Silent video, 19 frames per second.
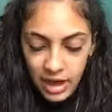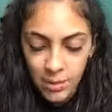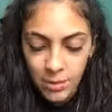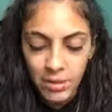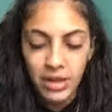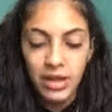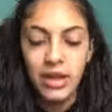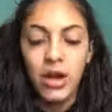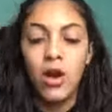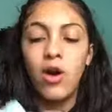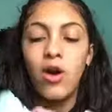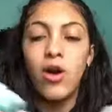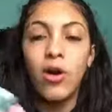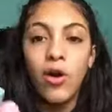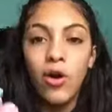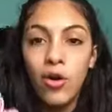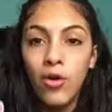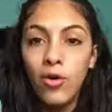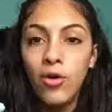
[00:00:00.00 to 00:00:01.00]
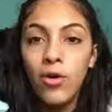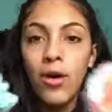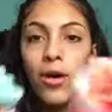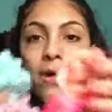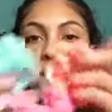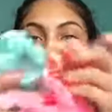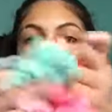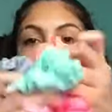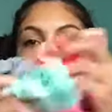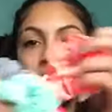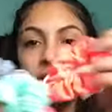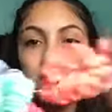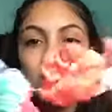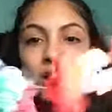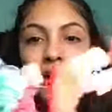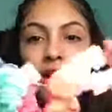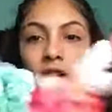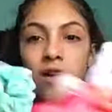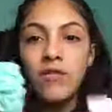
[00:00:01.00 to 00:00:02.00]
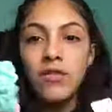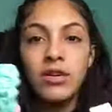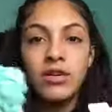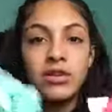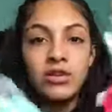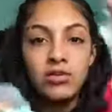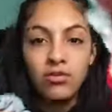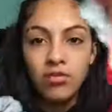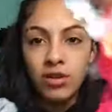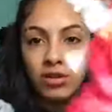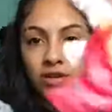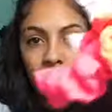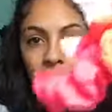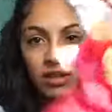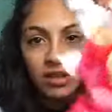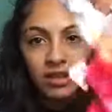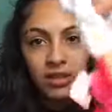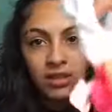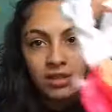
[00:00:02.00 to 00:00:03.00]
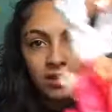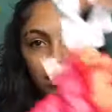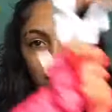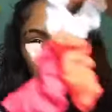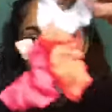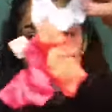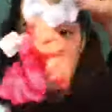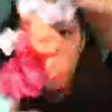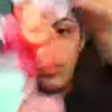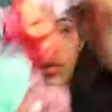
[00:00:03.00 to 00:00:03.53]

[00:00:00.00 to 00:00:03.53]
got me like a whole bunch of scrunchies. Some